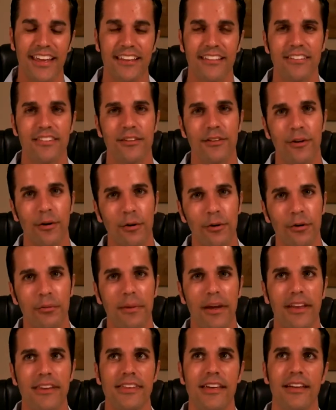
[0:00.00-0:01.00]
So the older
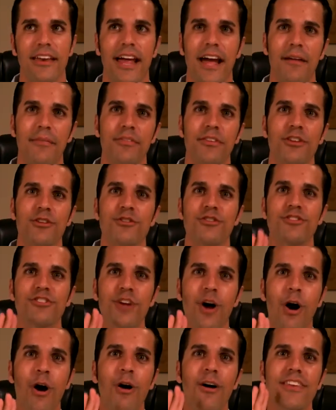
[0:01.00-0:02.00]
man yelled out, "Your
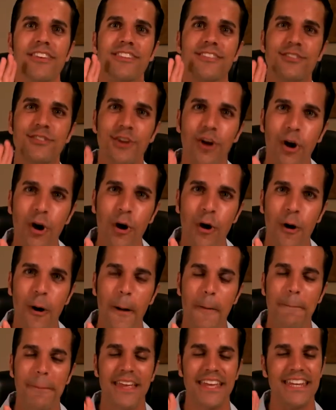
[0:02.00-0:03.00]
saw is
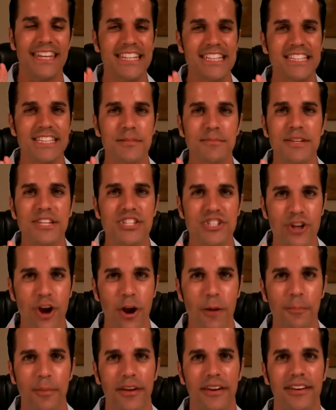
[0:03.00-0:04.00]
dull and needs to be
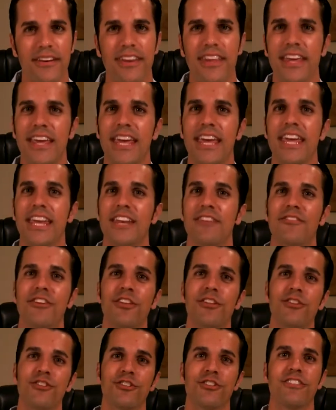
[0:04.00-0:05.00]
sharpened." And the
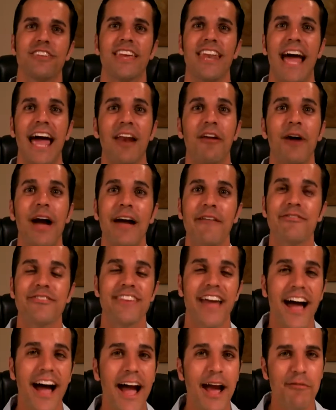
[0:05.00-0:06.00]
villager said, "I don't have
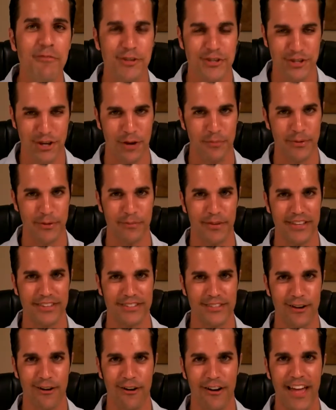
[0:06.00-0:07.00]
time to sharpen my
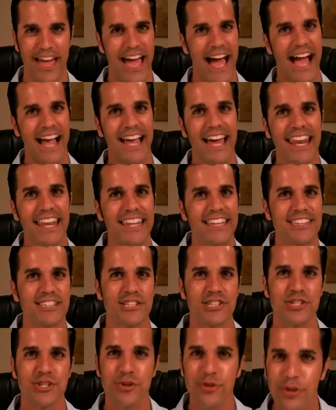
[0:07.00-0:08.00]
saw. I got to get
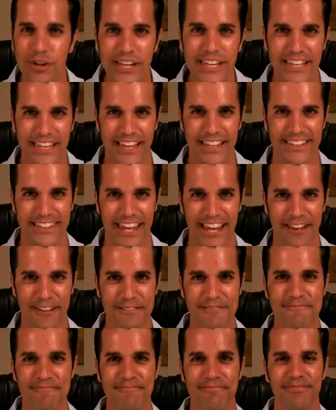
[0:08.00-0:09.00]
this tree cut
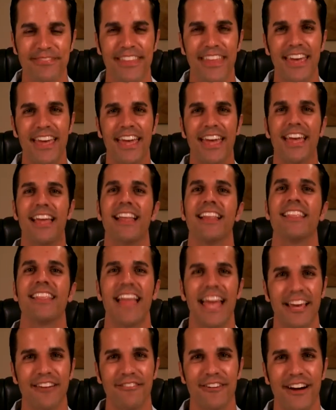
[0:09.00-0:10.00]
down."
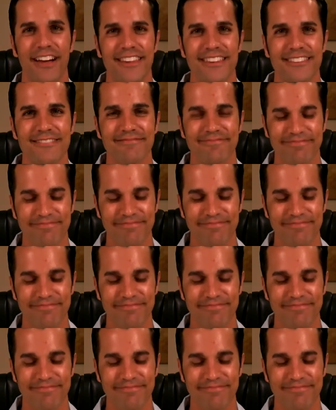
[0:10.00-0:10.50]
Likewise.